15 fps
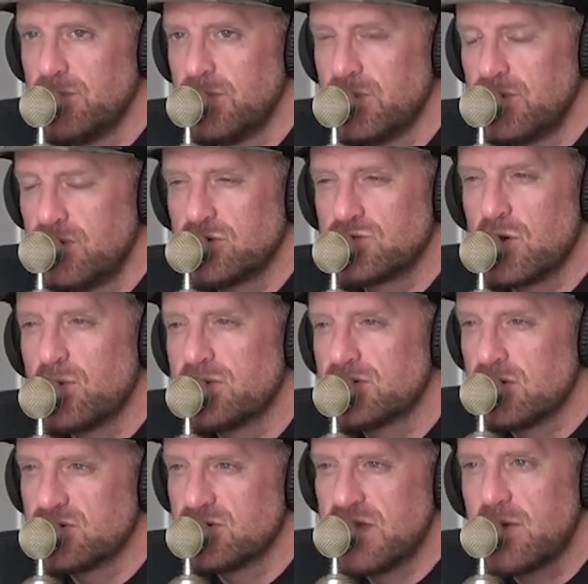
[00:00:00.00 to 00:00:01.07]
But there's always
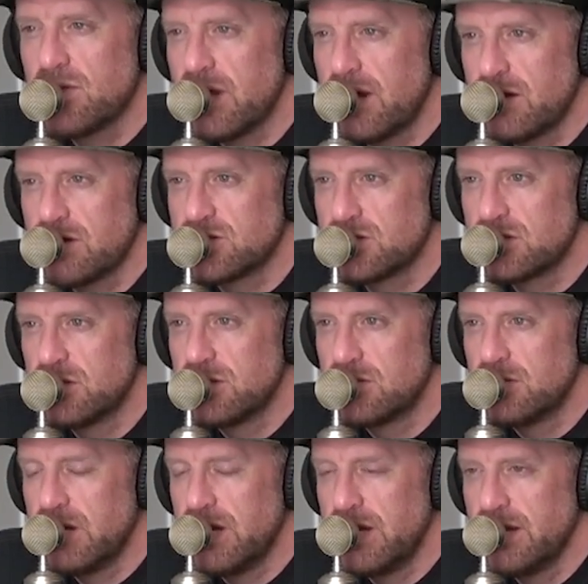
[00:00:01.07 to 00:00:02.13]
those outliers,
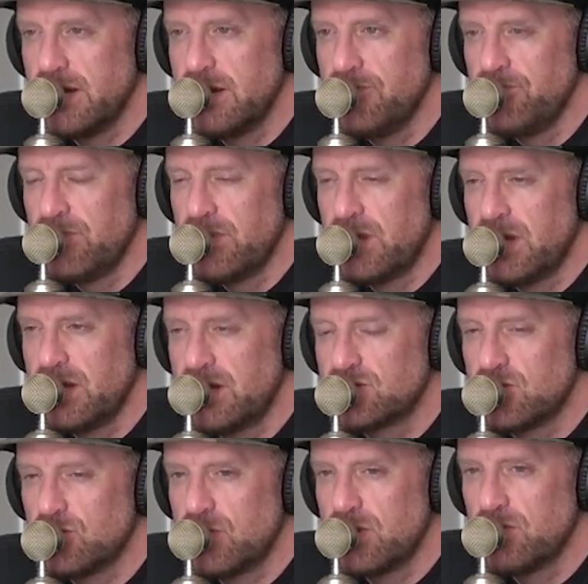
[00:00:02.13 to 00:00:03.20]
right? And
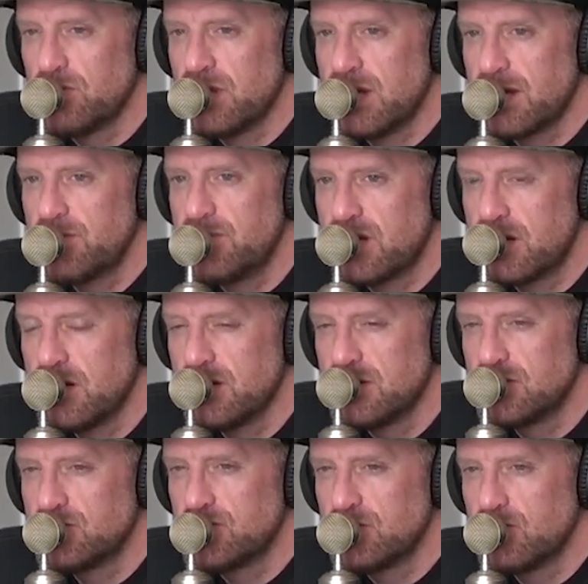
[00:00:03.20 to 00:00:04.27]
so we were like,
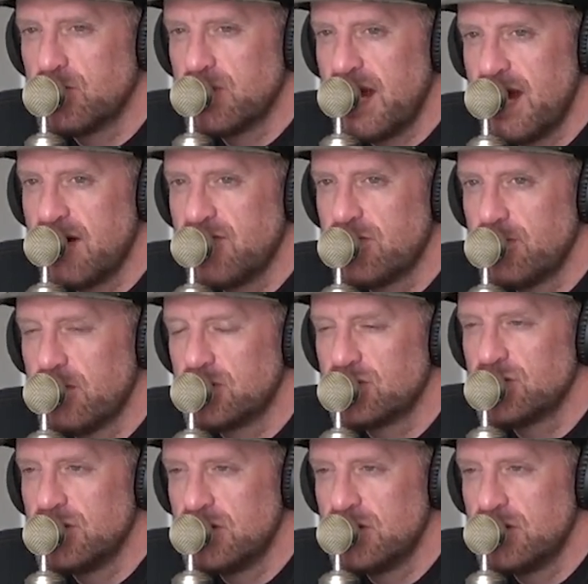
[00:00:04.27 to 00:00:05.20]
because we have a bunch of